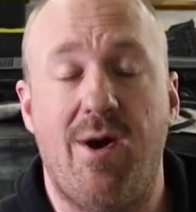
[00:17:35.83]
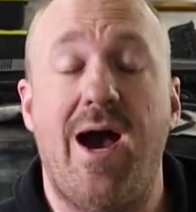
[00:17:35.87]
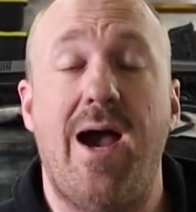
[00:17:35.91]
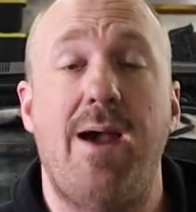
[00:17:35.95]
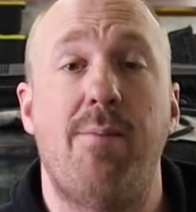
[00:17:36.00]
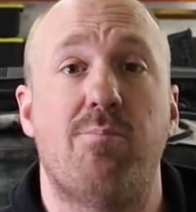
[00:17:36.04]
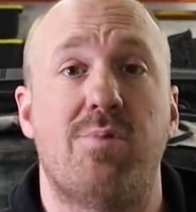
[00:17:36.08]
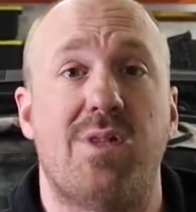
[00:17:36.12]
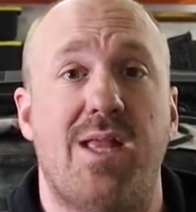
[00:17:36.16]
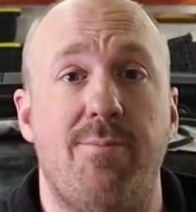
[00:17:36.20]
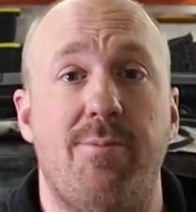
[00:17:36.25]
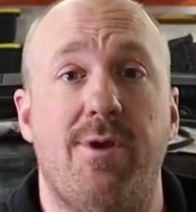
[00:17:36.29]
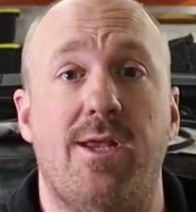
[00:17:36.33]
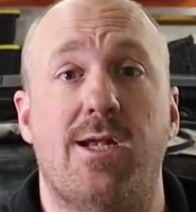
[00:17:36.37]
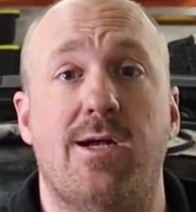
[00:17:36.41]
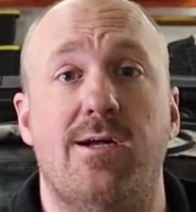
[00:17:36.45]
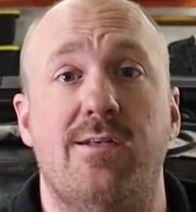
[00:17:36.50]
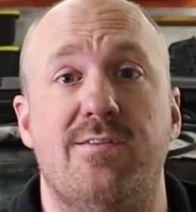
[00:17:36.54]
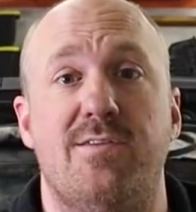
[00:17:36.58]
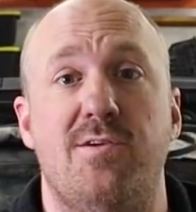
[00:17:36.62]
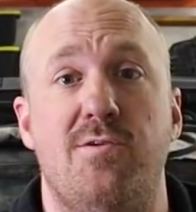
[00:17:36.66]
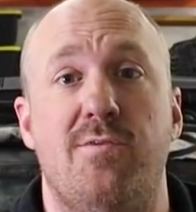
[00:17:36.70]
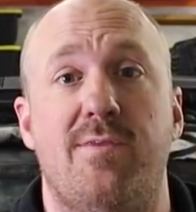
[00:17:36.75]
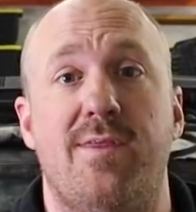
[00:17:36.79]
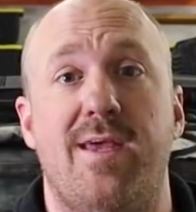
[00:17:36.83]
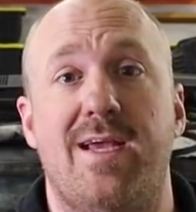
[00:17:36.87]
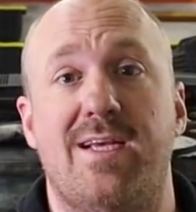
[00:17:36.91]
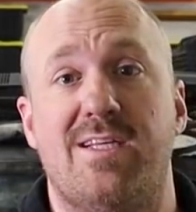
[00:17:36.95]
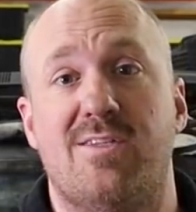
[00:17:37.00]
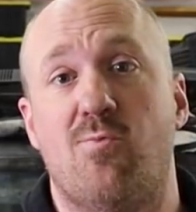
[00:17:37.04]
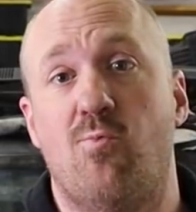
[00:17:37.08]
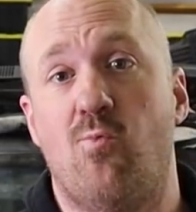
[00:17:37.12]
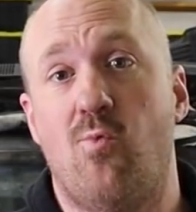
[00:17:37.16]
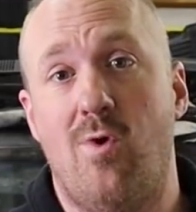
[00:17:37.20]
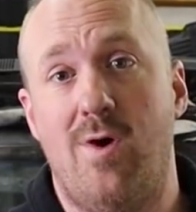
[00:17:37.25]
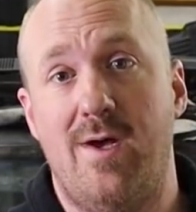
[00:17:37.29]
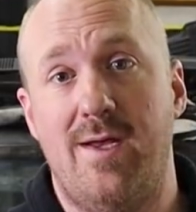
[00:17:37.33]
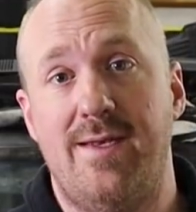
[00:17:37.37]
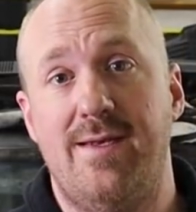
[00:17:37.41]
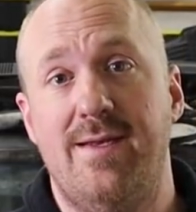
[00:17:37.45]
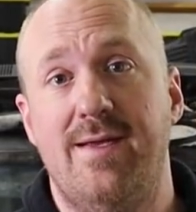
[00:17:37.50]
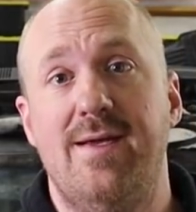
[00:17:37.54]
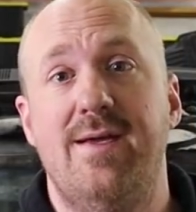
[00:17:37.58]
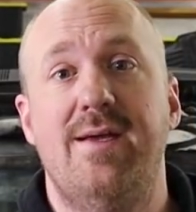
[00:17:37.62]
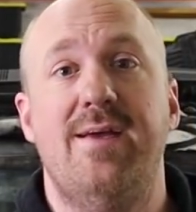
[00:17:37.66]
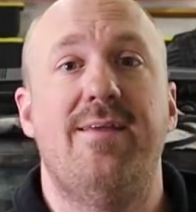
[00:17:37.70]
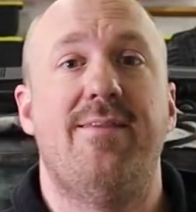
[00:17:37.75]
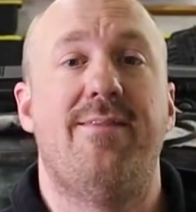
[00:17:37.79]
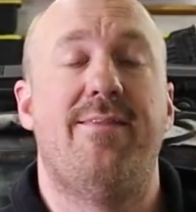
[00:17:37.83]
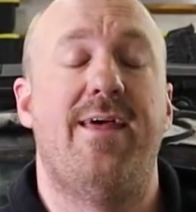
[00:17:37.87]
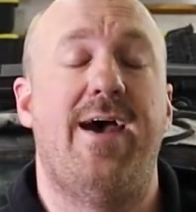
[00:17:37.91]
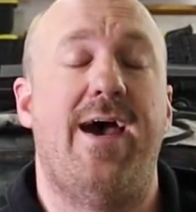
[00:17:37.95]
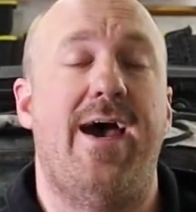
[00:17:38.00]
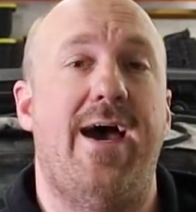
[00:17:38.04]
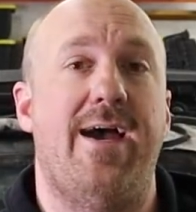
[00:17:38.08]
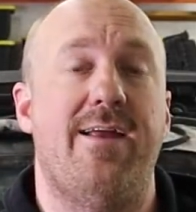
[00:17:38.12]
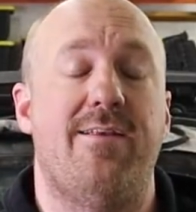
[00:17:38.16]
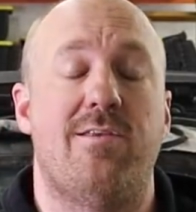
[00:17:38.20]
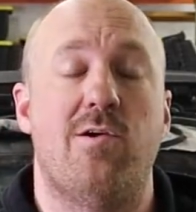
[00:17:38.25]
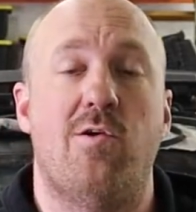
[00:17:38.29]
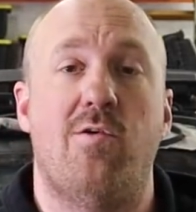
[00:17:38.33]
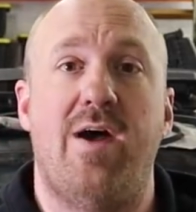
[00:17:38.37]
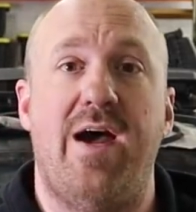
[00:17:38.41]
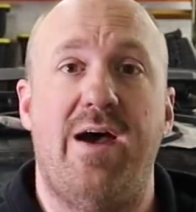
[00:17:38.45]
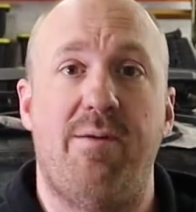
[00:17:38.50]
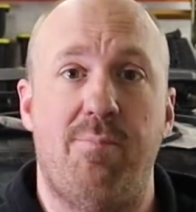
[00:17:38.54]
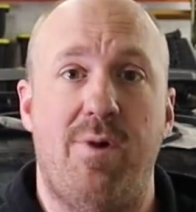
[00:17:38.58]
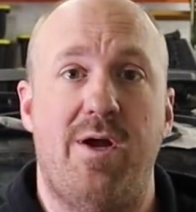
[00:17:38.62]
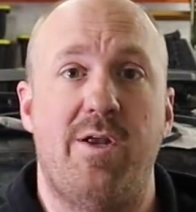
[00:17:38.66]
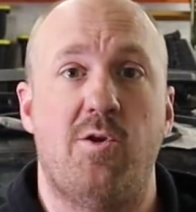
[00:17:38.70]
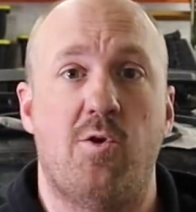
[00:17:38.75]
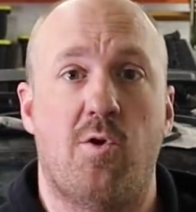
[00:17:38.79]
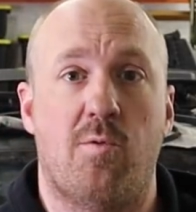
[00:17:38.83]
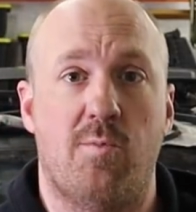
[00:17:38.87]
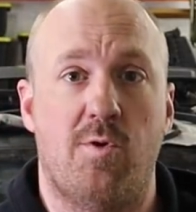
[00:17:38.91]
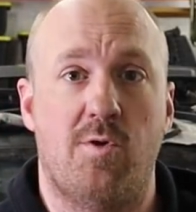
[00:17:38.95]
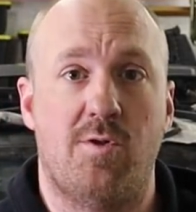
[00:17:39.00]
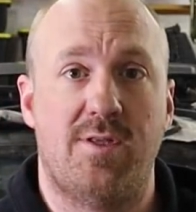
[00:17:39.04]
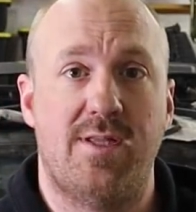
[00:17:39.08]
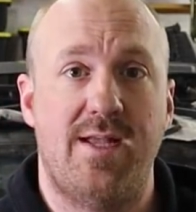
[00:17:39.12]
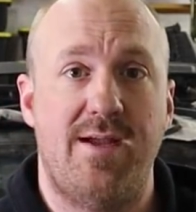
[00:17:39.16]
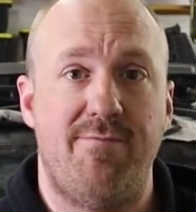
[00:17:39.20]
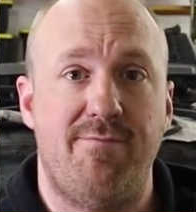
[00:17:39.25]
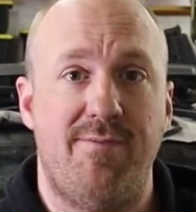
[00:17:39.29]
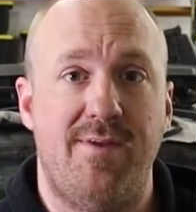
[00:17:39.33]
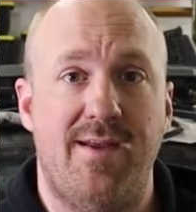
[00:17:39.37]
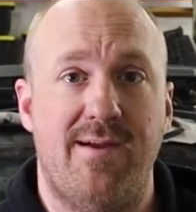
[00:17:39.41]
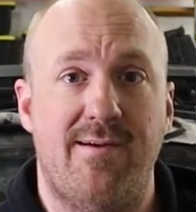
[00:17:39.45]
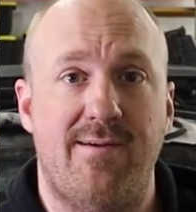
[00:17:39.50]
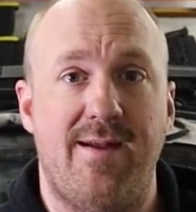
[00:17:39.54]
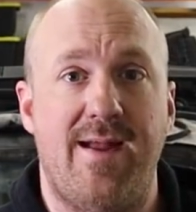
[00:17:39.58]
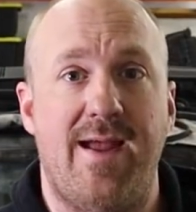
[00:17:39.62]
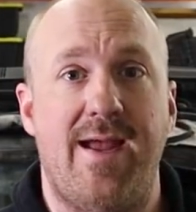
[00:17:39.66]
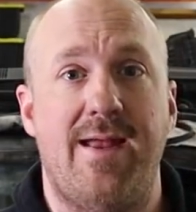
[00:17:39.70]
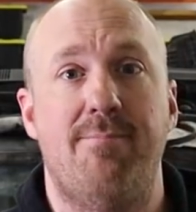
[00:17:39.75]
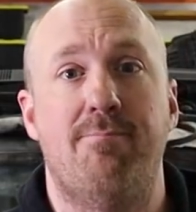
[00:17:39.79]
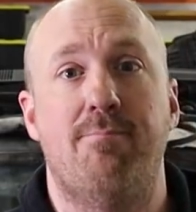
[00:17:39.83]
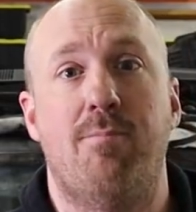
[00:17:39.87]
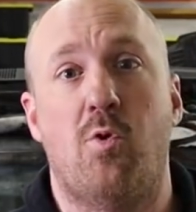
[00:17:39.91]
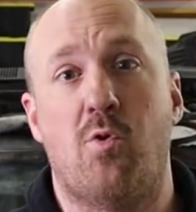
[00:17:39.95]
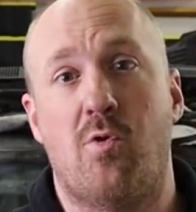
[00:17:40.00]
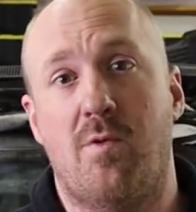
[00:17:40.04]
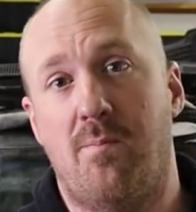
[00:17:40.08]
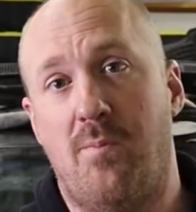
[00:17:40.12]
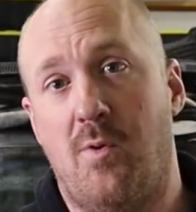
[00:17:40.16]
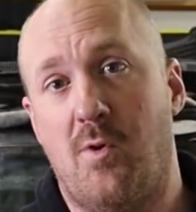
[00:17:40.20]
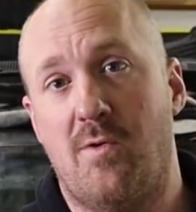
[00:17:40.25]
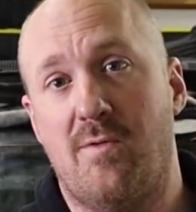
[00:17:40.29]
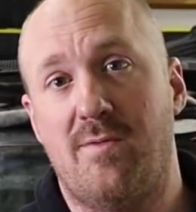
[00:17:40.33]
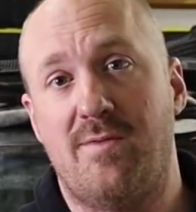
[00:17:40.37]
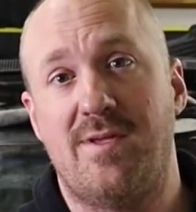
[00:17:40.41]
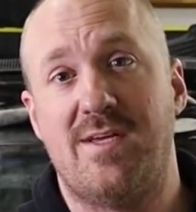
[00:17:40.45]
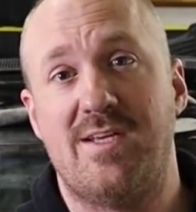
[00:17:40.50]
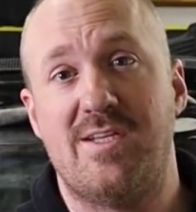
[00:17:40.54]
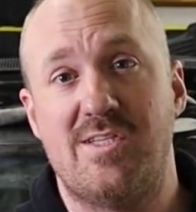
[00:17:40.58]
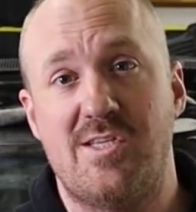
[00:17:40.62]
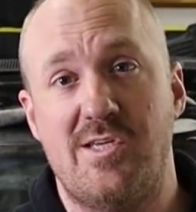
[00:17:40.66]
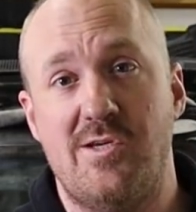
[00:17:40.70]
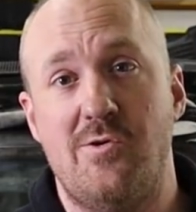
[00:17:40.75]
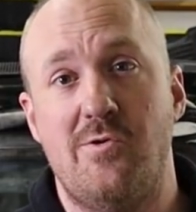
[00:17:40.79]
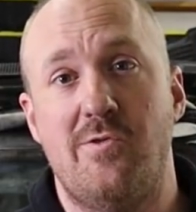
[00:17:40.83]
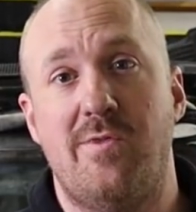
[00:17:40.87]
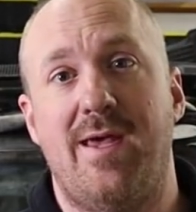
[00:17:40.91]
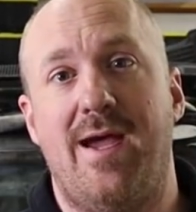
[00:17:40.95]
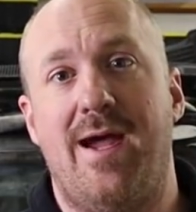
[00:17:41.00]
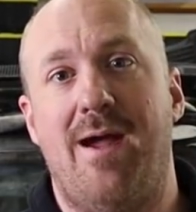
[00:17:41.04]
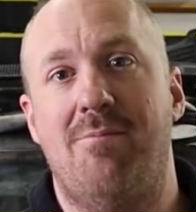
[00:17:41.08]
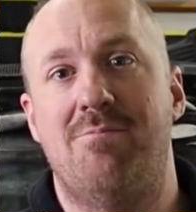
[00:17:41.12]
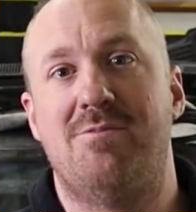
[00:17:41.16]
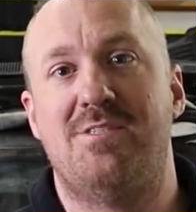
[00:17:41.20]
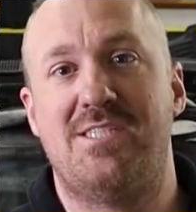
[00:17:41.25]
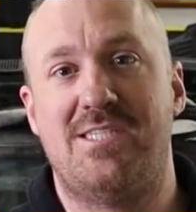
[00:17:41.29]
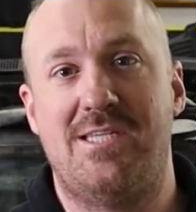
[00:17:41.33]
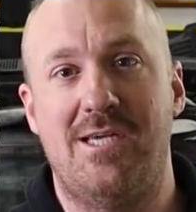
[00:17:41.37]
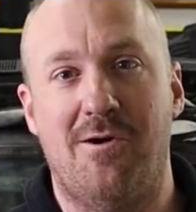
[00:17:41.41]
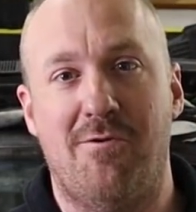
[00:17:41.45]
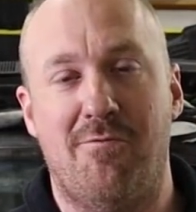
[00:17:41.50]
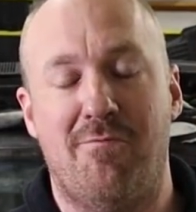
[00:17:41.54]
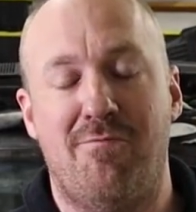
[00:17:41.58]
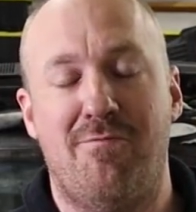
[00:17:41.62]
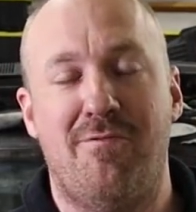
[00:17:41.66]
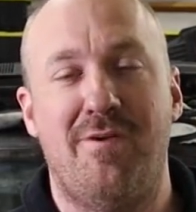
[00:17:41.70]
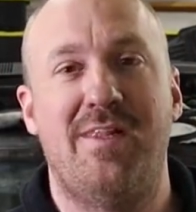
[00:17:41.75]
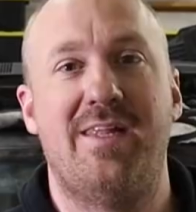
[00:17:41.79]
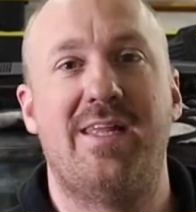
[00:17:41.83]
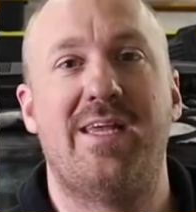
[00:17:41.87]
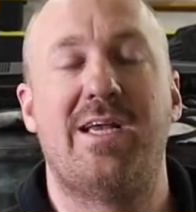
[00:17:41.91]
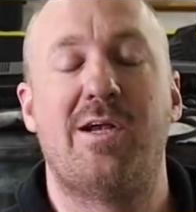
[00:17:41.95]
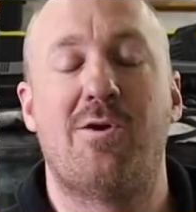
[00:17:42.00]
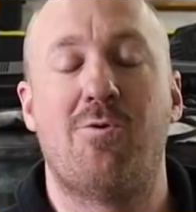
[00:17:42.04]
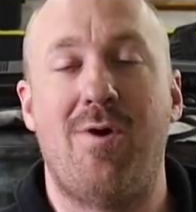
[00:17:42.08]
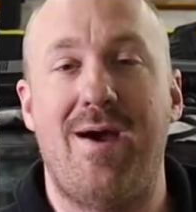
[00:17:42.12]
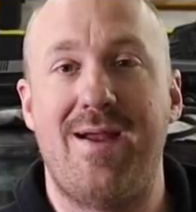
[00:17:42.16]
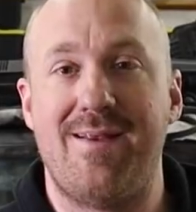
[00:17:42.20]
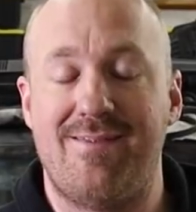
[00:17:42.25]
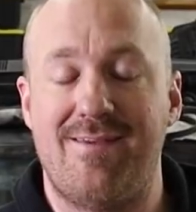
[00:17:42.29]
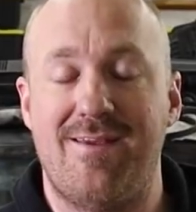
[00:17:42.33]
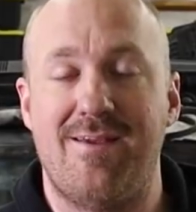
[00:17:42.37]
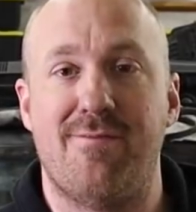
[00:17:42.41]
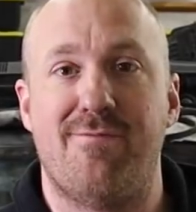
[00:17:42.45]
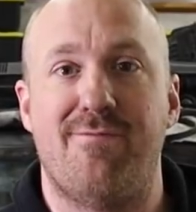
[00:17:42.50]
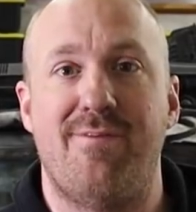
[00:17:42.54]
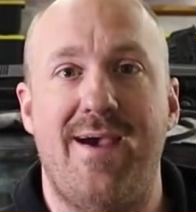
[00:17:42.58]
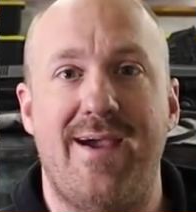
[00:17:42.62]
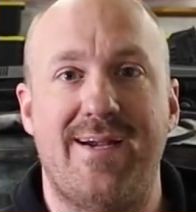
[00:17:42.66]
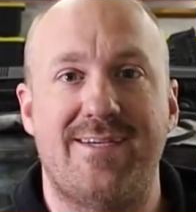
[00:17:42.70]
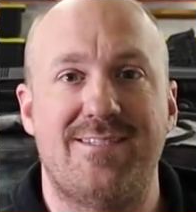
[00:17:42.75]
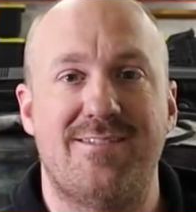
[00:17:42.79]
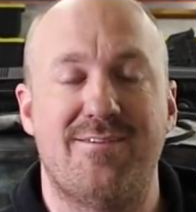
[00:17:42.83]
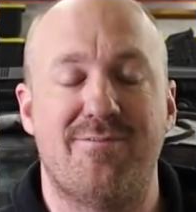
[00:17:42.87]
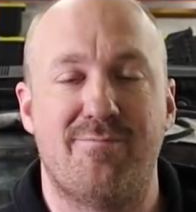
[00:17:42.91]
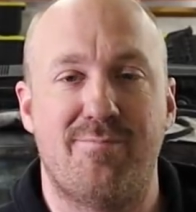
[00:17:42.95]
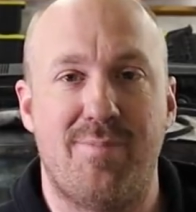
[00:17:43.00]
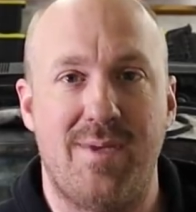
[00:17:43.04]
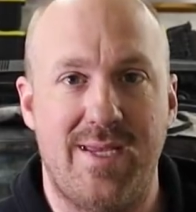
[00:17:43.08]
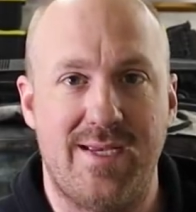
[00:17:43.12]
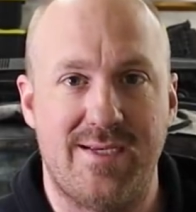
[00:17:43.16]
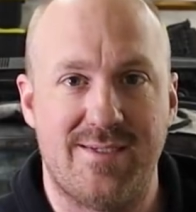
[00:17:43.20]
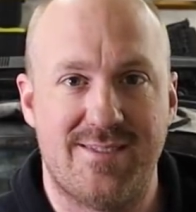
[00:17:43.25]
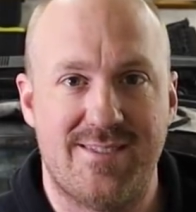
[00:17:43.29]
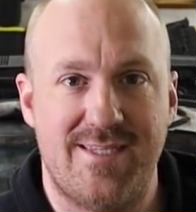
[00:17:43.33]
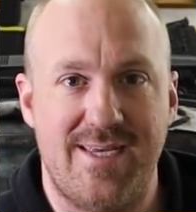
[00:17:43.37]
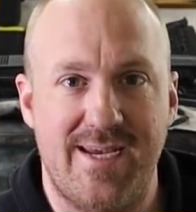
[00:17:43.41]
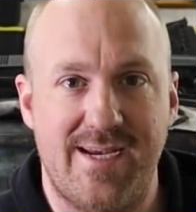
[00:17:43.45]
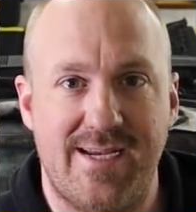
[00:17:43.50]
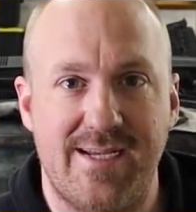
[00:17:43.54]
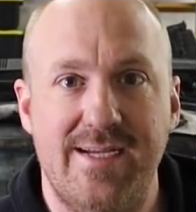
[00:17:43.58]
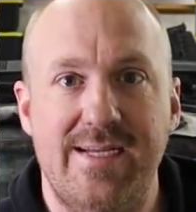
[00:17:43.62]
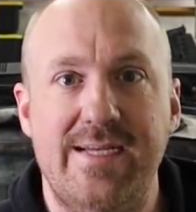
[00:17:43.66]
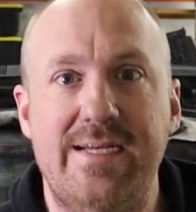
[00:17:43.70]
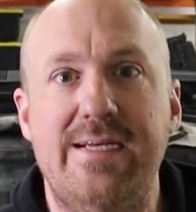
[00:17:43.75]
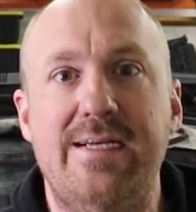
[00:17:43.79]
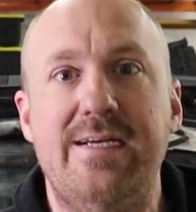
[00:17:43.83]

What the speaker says: I'm blaming it on 2 things. 1, that I don't have my normal lift here, and more importantly, 2, that I'm still feeling quite the effects of being sick.